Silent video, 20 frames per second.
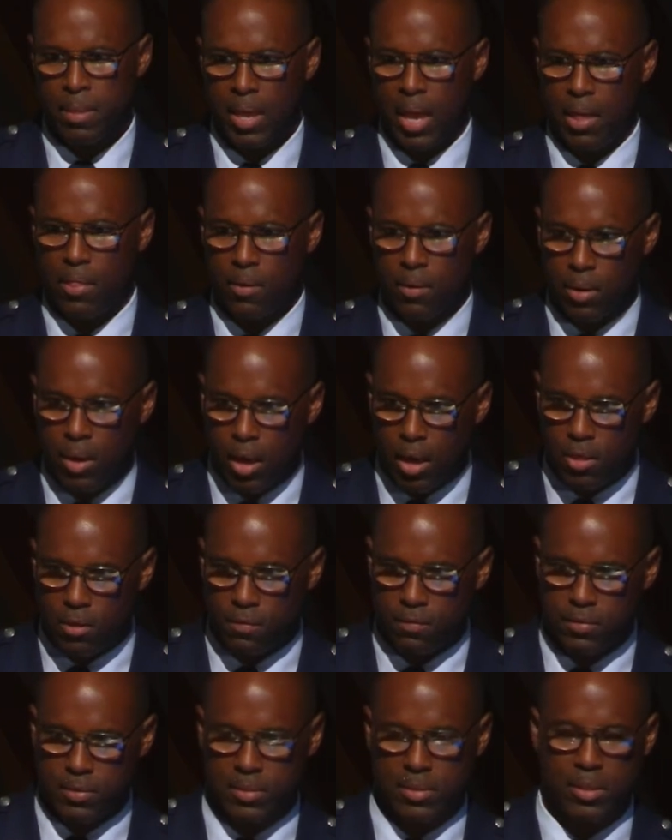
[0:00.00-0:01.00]
And there are other
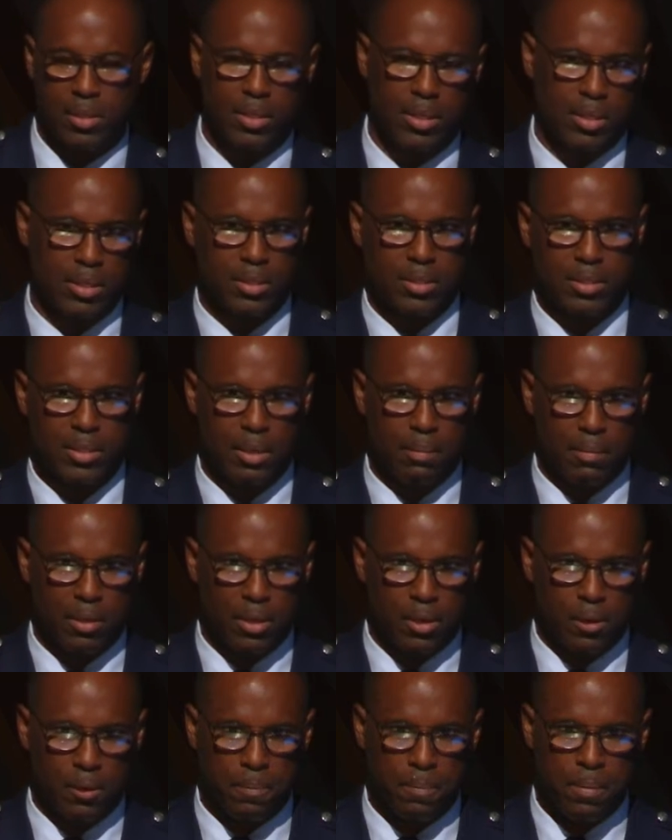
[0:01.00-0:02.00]
facilities
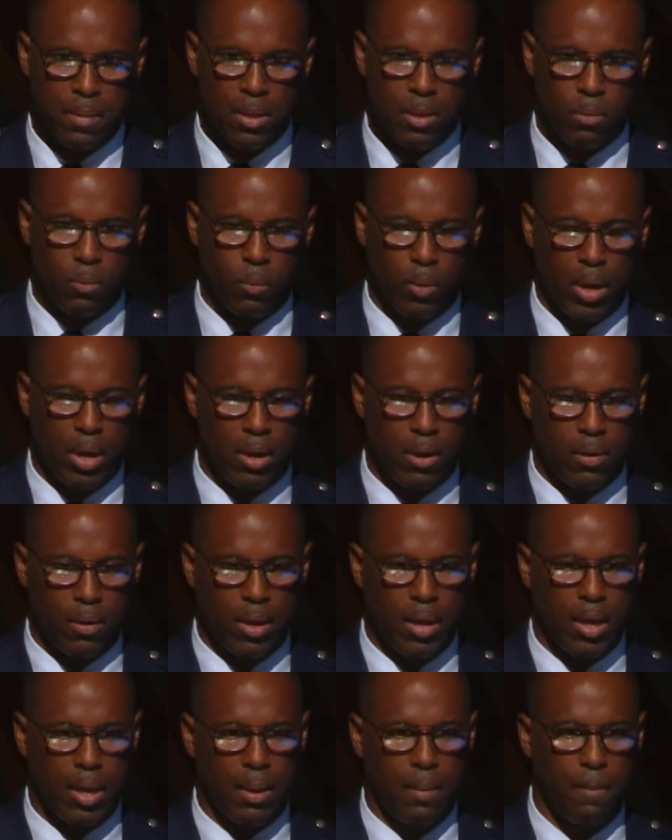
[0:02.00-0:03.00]
similar where
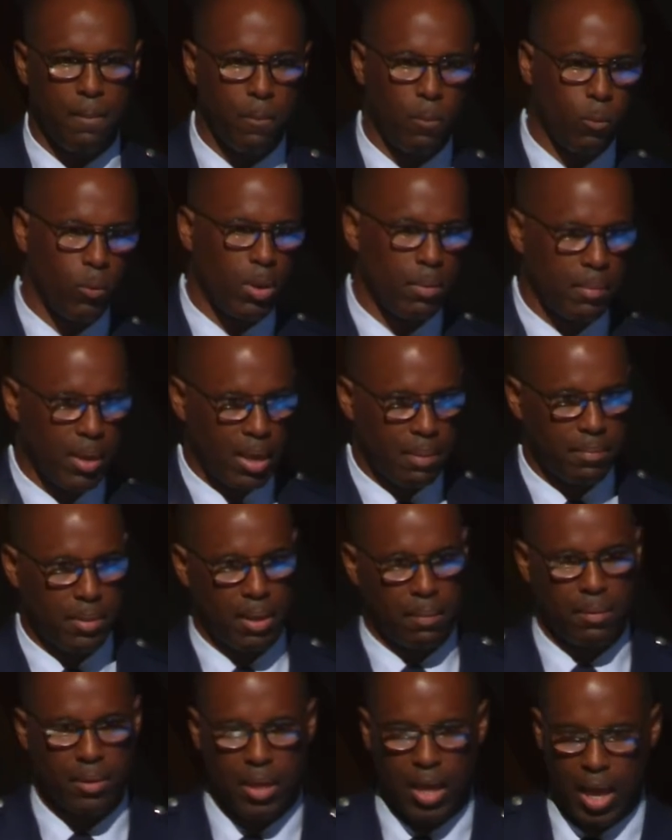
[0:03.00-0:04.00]
we might be
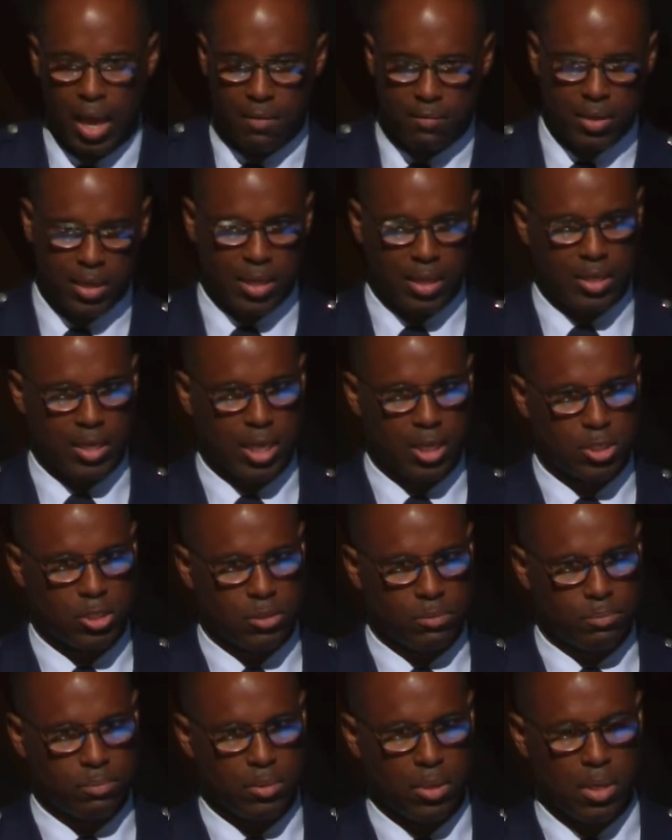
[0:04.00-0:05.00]
able to have a
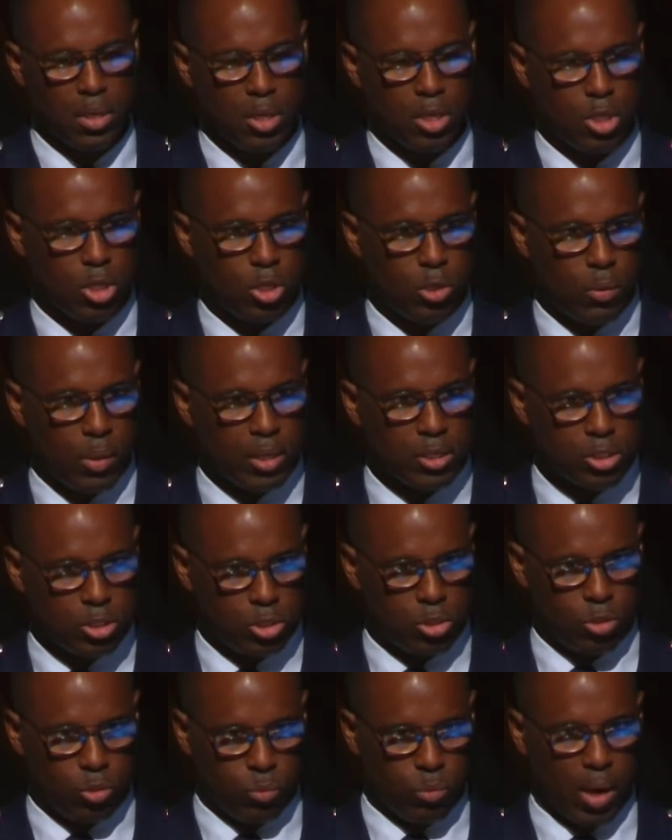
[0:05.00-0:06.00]
connection.
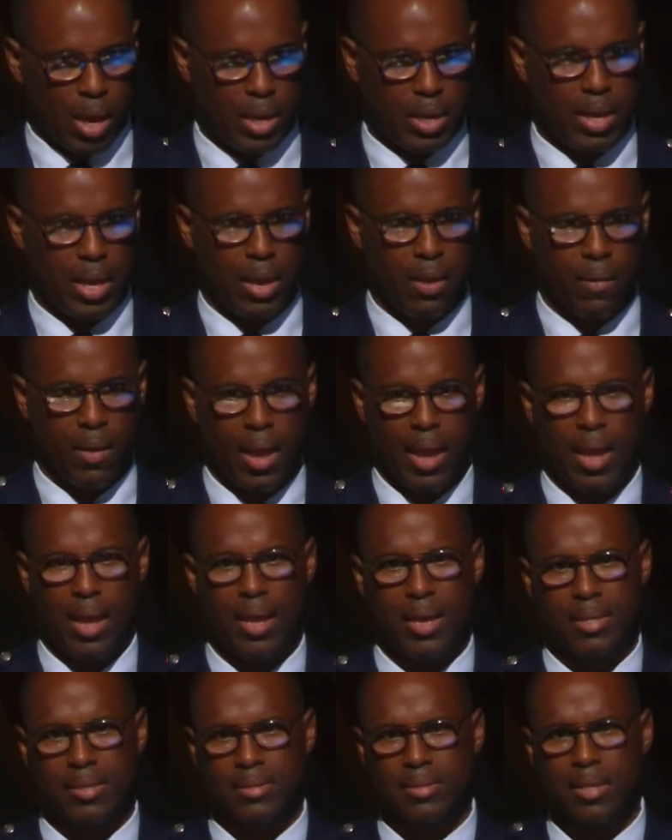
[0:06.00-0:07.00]
USU right now
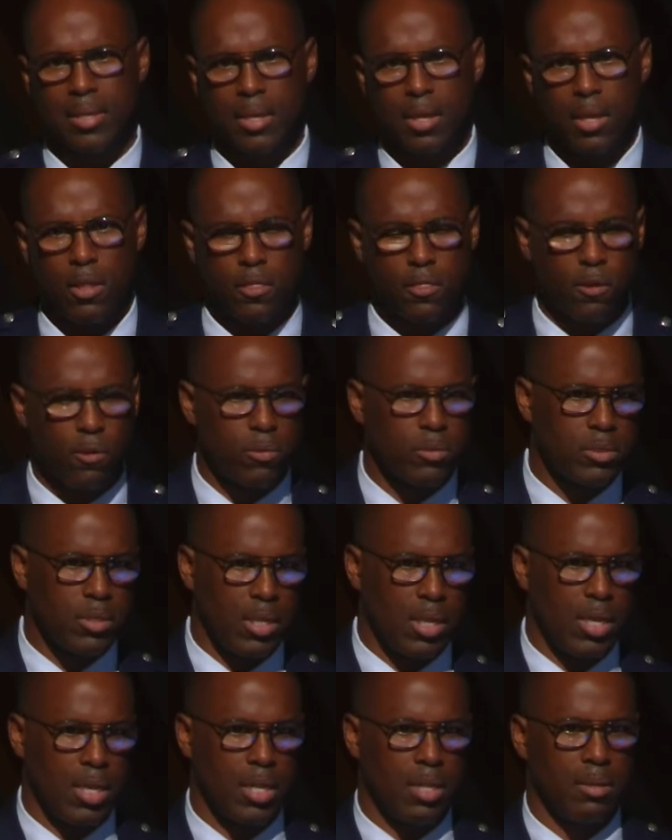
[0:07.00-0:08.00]
has
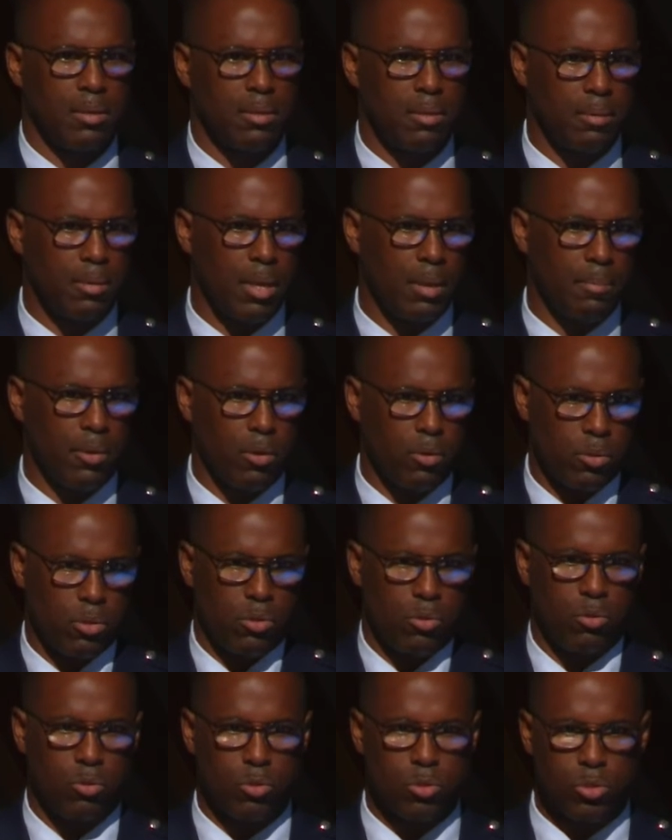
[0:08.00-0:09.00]
13
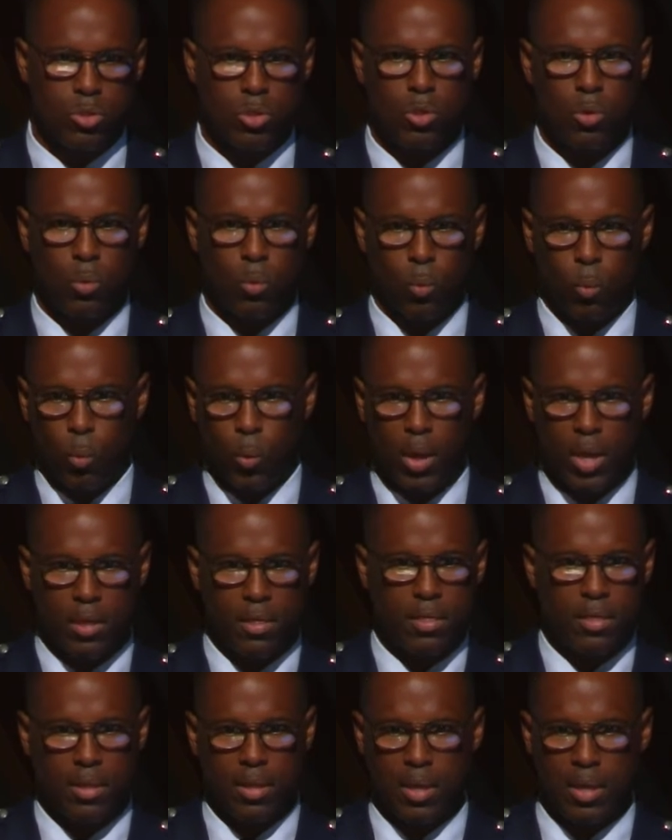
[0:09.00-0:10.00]
MOUs
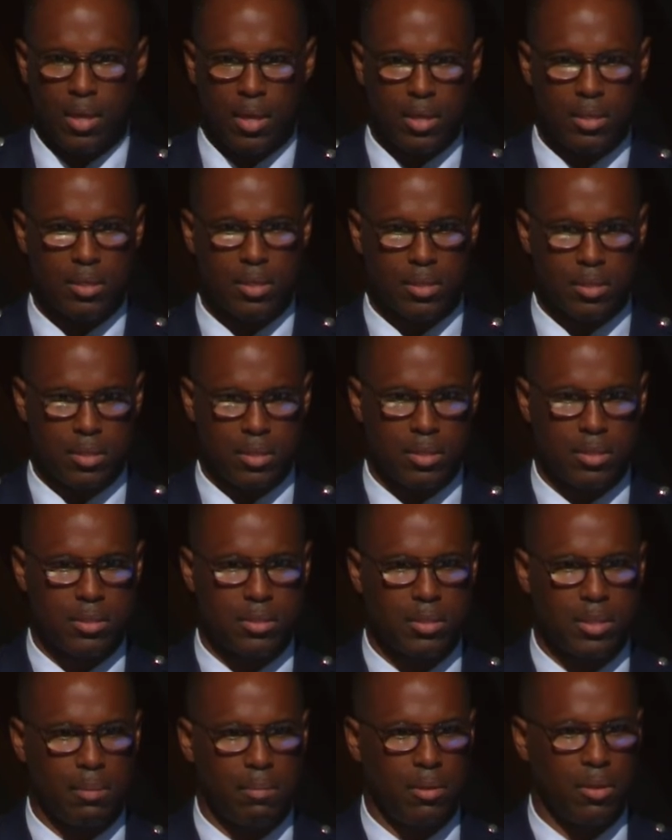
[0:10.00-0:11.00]
with entities
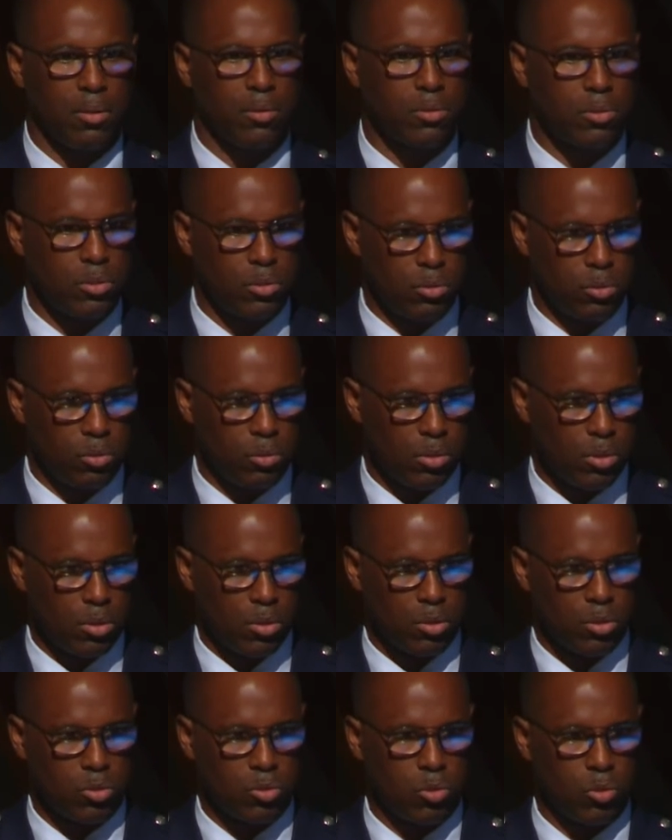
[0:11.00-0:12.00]
similar to
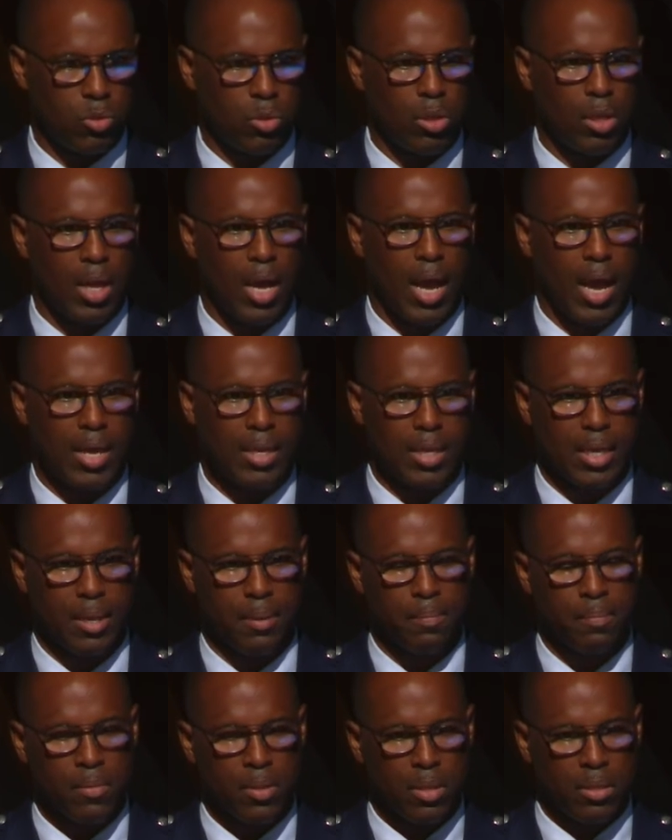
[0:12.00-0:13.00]
Gulhani.
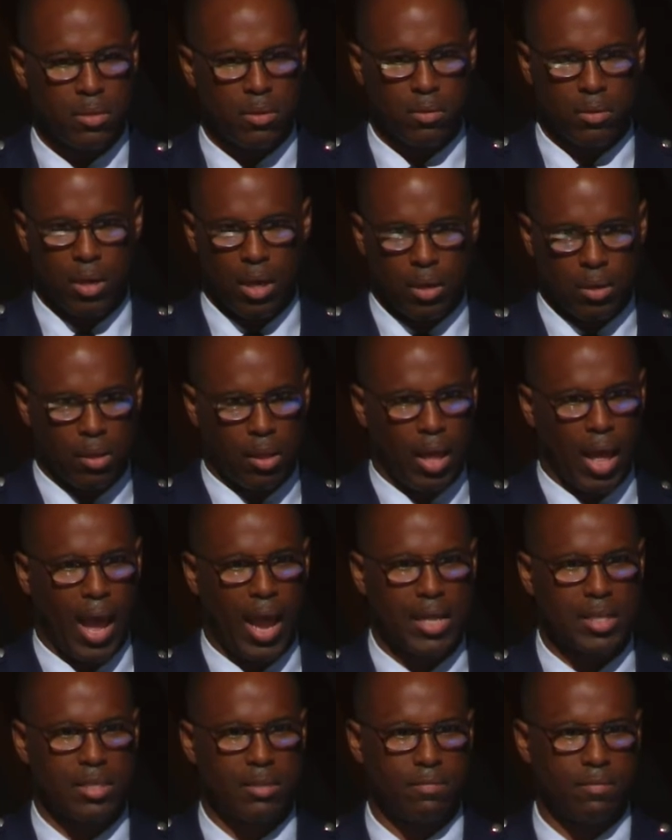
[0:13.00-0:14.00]
They're not all
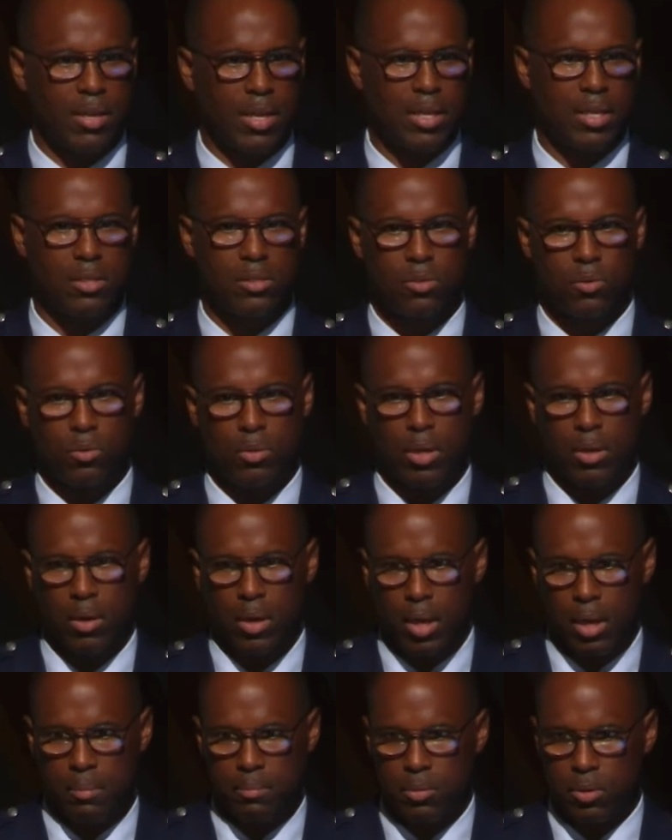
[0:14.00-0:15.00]
activated to their
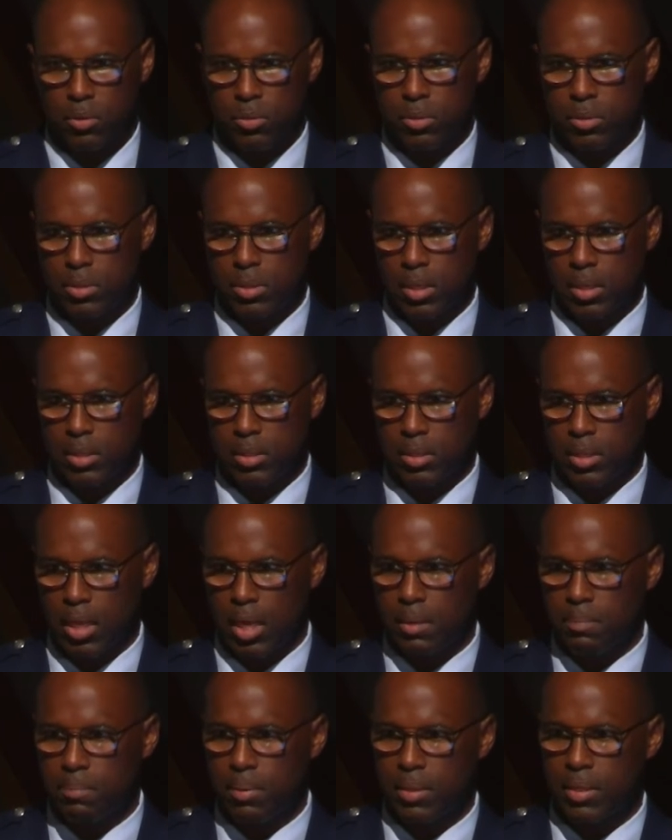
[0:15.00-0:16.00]
utmost
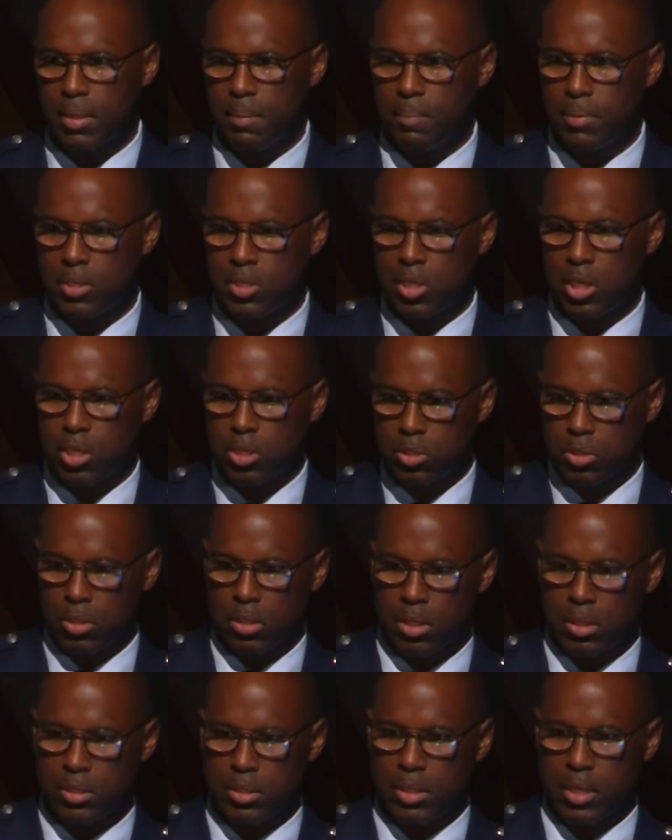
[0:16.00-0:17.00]
extent, but the
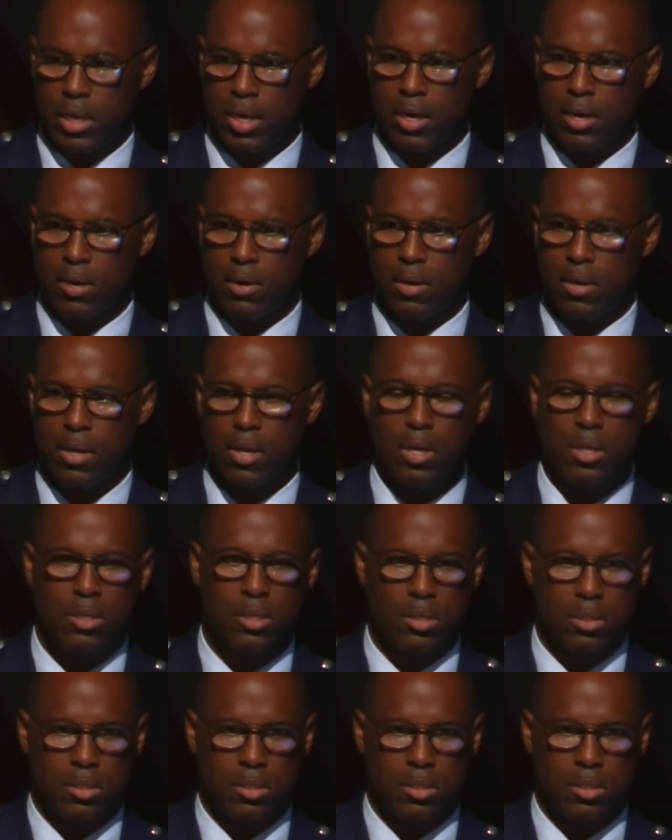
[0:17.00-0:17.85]
potential is there to